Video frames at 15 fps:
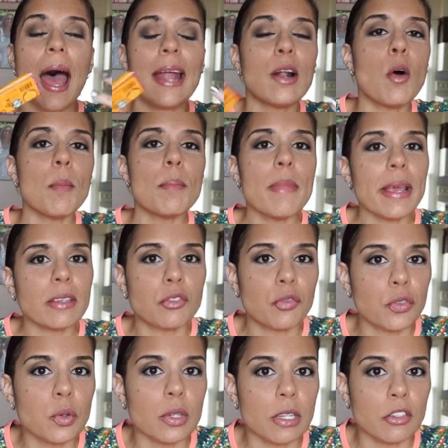I don't mix
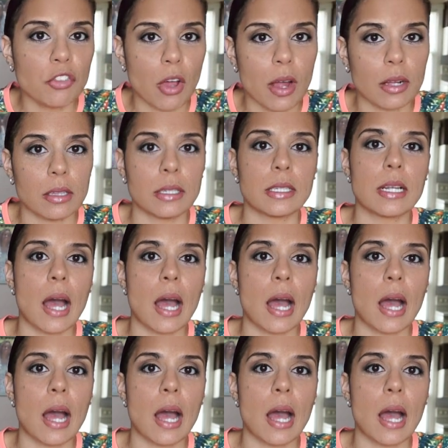fruit and chocolate.